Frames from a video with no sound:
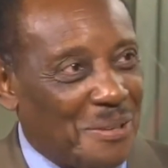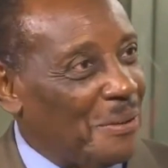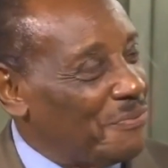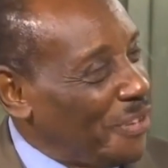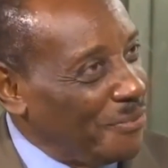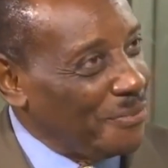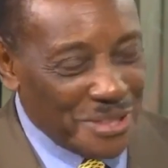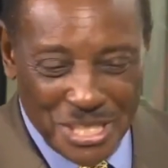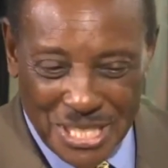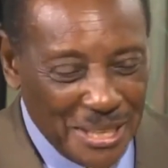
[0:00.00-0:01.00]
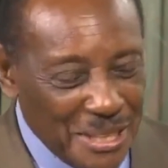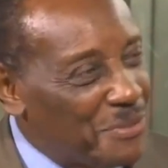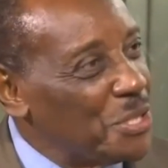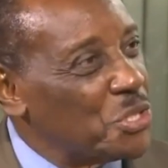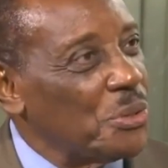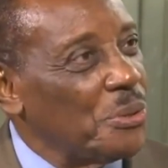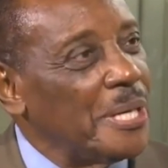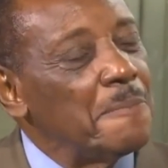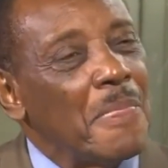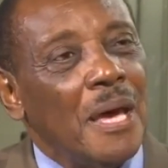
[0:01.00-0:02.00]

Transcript: a favorite son of Detroit,